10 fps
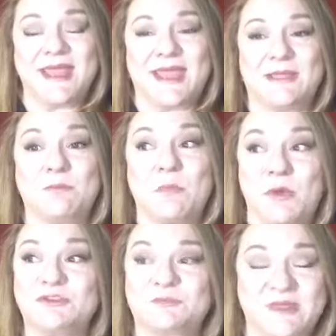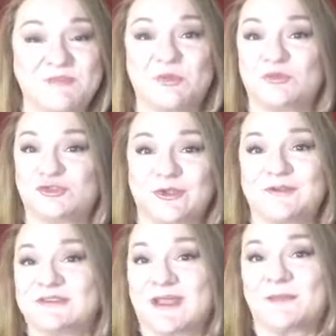and most people show
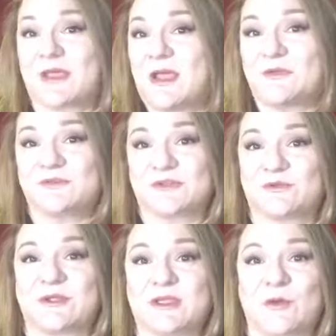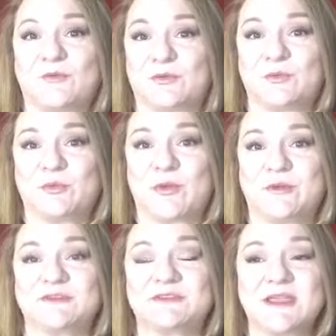some kind of degree of
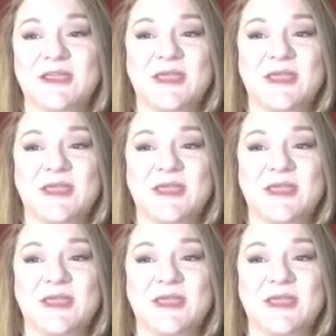couperose.